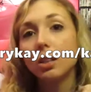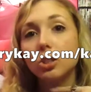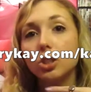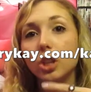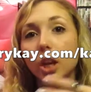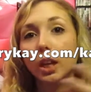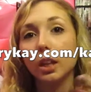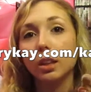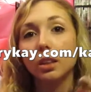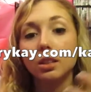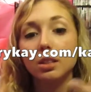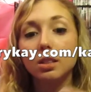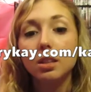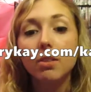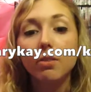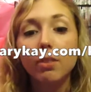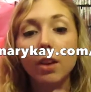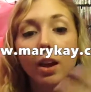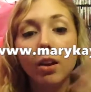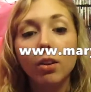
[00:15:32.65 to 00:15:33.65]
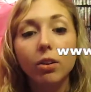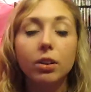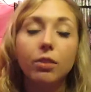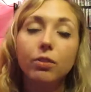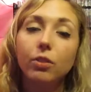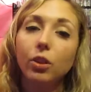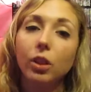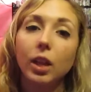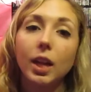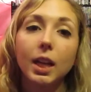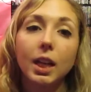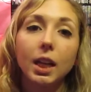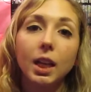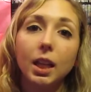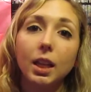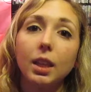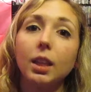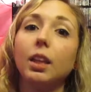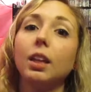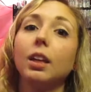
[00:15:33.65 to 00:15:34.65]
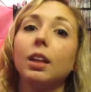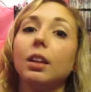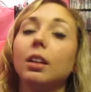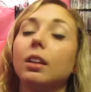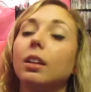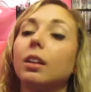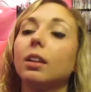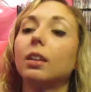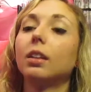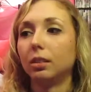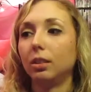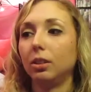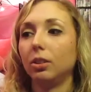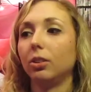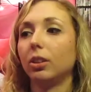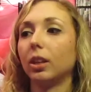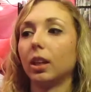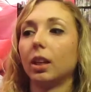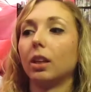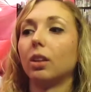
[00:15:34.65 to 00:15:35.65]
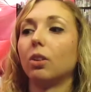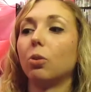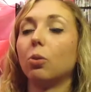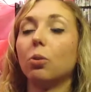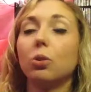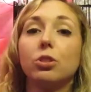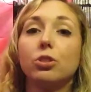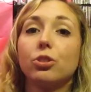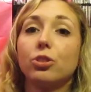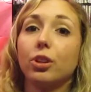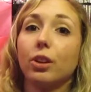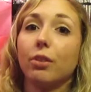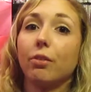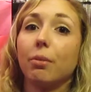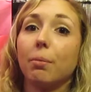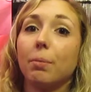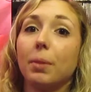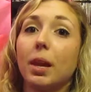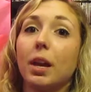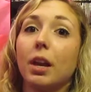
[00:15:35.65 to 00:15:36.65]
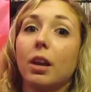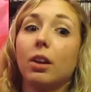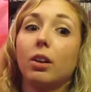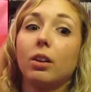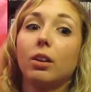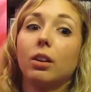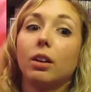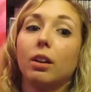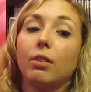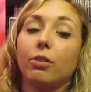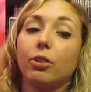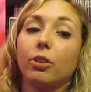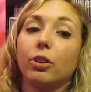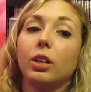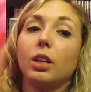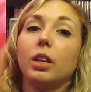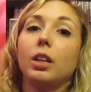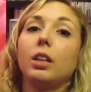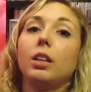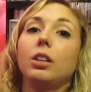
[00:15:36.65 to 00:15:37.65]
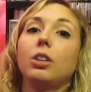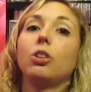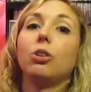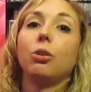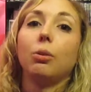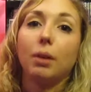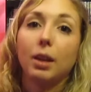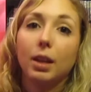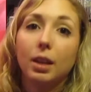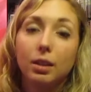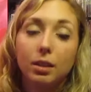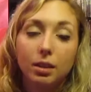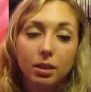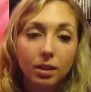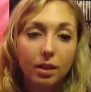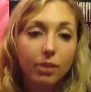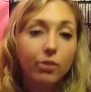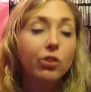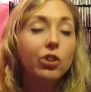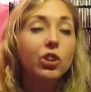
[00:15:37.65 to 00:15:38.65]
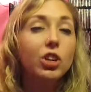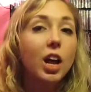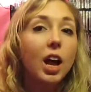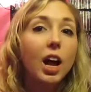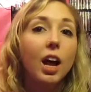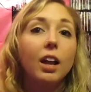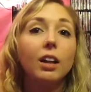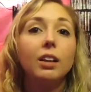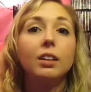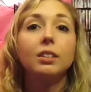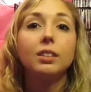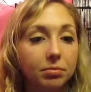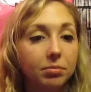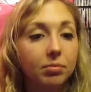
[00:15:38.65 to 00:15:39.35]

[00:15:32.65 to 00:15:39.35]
check the stuff out, and if you like anything you can order straight from there if you're into it. If you're not,